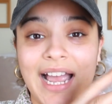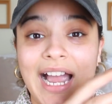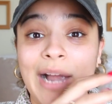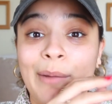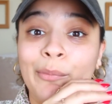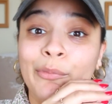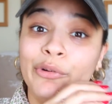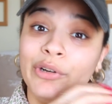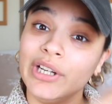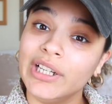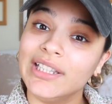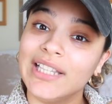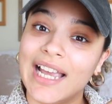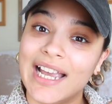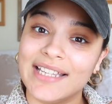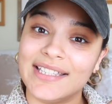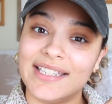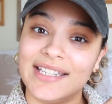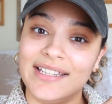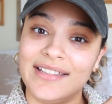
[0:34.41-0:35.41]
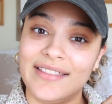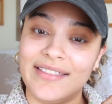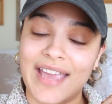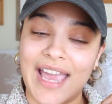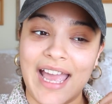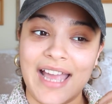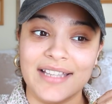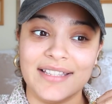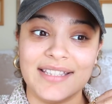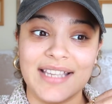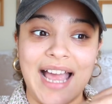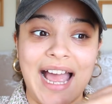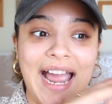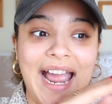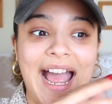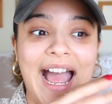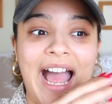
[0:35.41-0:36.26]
I'm realizing that I